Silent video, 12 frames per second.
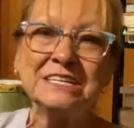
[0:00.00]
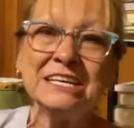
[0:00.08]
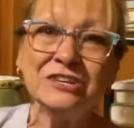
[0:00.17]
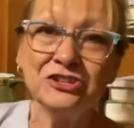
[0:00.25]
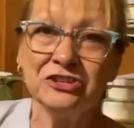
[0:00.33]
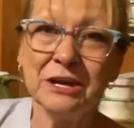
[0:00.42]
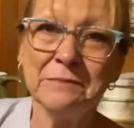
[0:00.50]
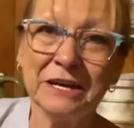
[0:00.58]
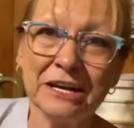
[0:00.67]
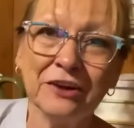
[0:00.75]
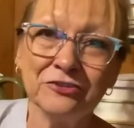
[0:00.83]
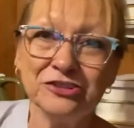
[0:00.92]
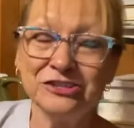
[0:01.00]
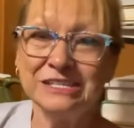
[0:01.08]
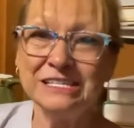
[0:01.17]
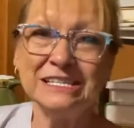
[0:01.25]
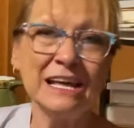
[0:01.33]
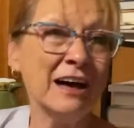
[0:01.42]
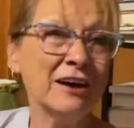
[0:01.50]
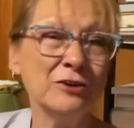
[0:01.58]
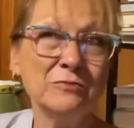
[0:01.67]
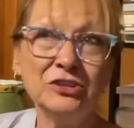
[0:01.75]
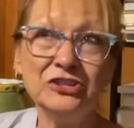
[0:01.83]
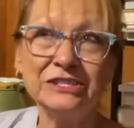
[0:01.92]
tissue that my daughter uses at home,
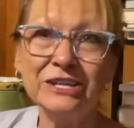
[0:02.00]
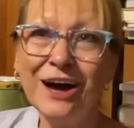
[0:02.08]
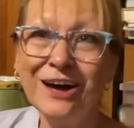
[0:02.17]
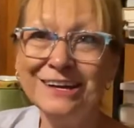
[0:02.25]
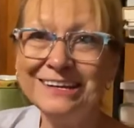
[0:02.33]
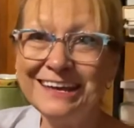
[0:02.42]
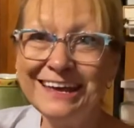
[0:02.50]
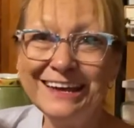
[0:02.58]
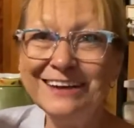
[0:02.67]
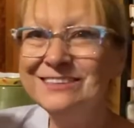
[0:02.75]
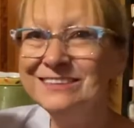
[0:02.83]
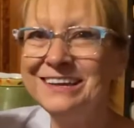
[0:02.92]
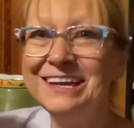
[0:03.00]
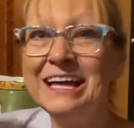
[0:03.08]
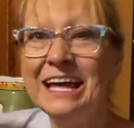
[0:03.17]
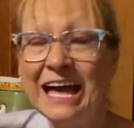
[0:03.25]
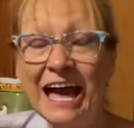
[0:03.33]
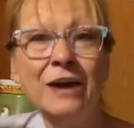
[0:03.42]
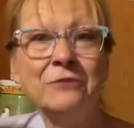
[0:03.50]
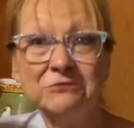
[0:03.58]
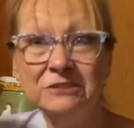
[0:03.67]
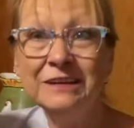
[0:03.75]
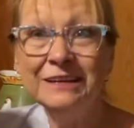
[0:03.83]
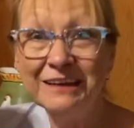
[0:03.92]
which is Cottonelle, I
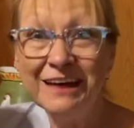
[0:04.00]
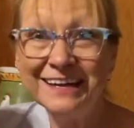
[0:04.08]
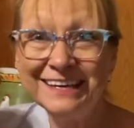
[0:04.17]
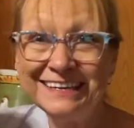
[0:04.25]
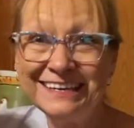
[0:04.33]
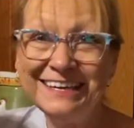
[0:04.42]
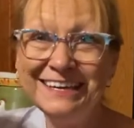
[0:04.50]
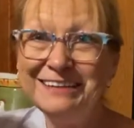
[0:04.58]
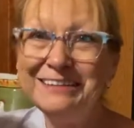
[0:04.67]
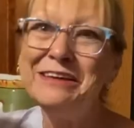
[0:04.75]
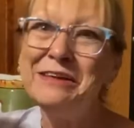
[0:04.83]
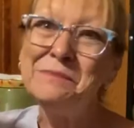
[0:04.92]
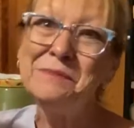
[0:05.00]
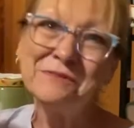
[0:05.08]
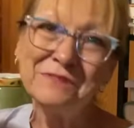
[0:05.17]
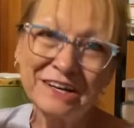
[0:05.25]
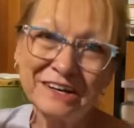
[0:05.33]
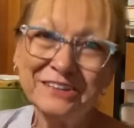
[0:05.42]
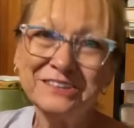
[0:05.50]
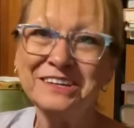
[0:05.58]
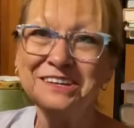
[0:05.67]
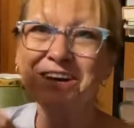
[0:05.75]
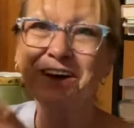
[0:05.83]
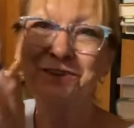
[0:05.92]
really like it. But when I go to the
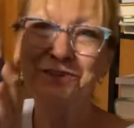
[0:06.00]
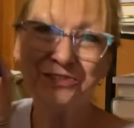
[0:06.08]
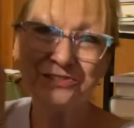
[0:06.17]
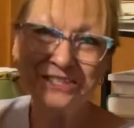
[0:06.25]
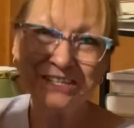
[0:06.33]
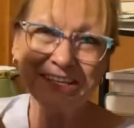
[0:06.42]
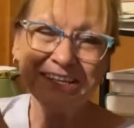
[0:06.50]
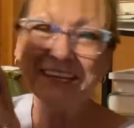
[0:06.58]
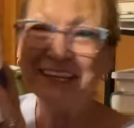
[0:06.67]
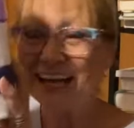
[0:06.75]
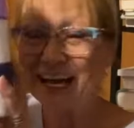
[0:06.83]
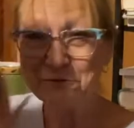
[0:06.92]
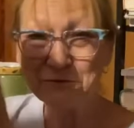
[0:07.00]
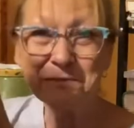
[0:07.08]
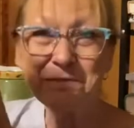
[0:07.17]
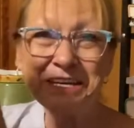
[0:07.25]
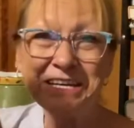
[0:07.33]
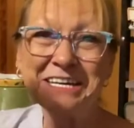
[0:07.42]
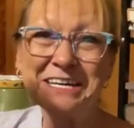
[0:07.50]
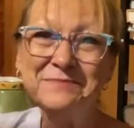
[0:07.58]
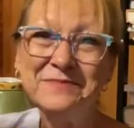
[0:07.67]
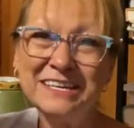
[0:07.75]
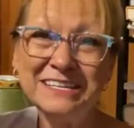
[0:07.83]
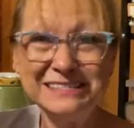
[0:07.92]
Dollar Tree, I will pick up
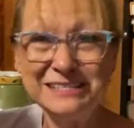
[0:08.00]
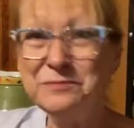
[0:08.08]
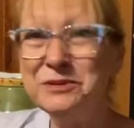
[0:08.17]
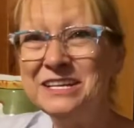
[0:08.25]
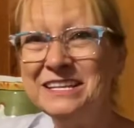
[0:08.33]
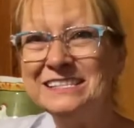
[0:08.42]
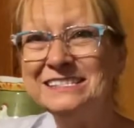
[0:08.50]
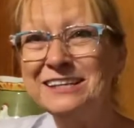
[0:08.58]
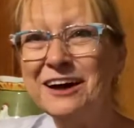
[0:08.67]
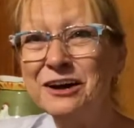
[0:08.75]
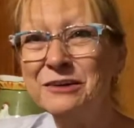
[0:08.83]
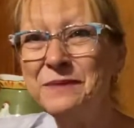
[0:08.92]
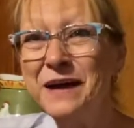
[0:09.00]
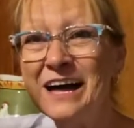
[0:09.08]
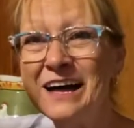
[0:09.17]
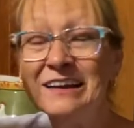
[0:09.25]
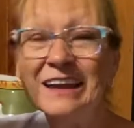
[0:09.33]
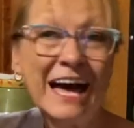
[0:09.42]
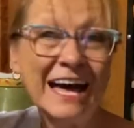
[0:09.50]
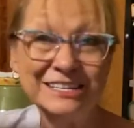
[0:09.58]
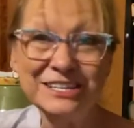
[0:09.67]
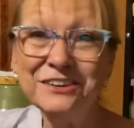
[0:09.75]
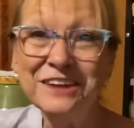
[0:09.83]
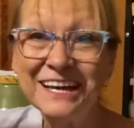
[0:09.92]
these to put in the stockpile. I
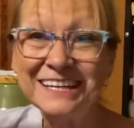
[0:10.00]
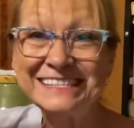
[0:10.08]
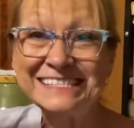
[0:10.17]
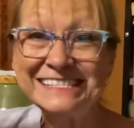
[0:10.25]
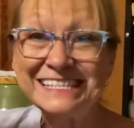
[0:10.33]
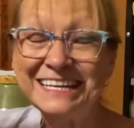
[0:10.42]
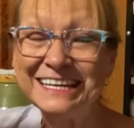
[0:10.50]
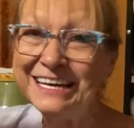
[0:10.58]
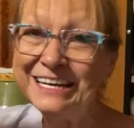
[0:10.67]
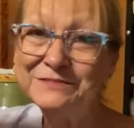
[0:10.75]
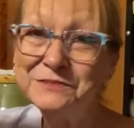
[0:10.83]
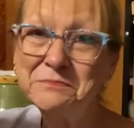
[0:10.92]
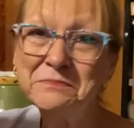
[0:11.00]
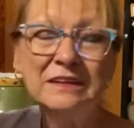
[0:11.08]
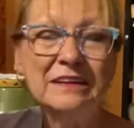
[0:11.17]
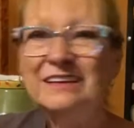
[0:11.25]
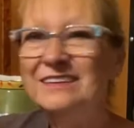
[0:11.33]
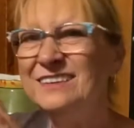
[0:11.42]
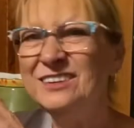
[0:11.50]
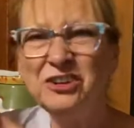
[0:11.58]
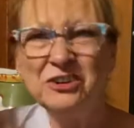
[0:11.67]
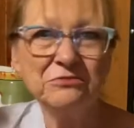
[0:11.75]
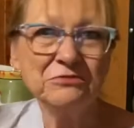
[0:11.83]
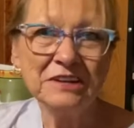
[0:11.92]
do like the scent of them. You
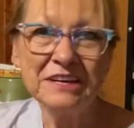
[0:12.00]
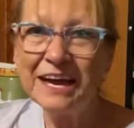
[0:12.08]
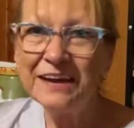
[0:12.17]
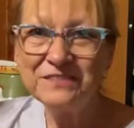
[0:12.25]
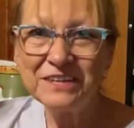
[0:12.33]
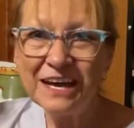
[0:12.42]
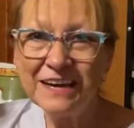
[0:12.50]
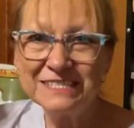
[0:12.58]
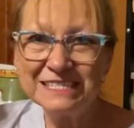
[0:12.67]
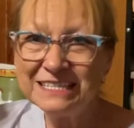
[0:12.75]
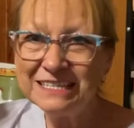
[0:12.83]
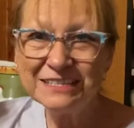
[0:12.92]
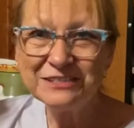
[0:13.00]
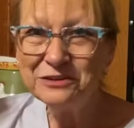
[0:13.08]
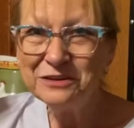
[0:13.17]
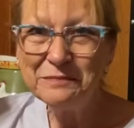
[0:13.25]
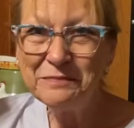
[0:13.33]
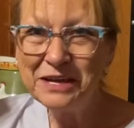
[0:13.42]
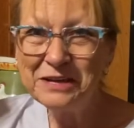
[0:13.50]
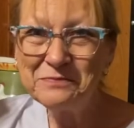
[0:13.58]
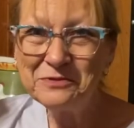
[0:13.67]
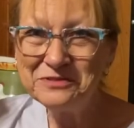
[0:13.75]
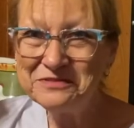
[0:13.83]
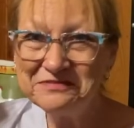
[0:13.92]
don't really have to have scented toilet
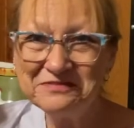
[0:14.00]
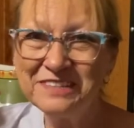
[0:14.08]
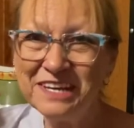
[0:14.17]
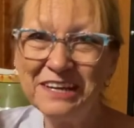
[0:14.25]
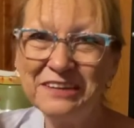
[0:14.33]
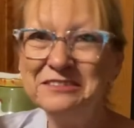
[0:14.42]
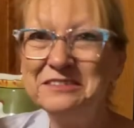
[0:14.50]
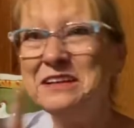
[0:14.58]
paper, no.